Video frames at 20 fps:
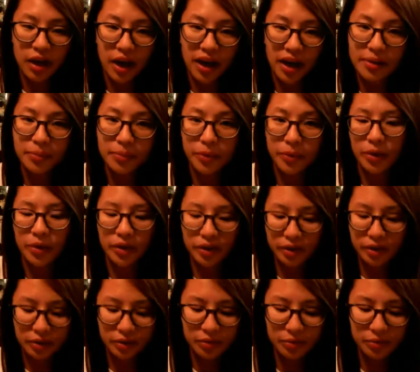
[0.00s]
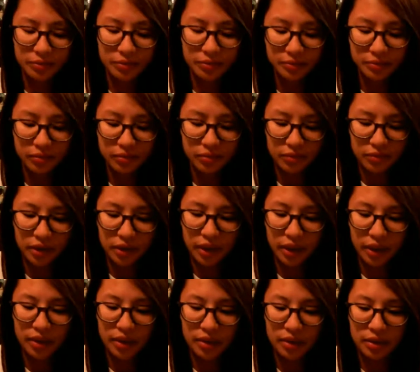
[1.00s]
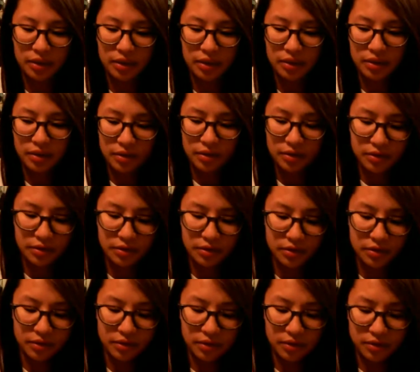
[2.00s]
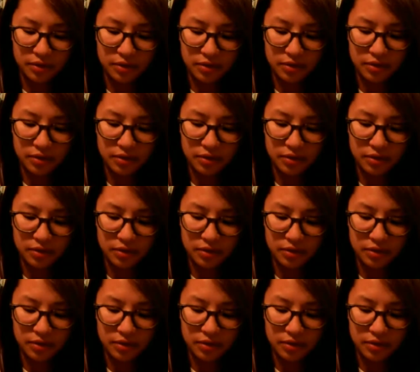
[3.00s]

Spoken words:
I'm going home, like, so,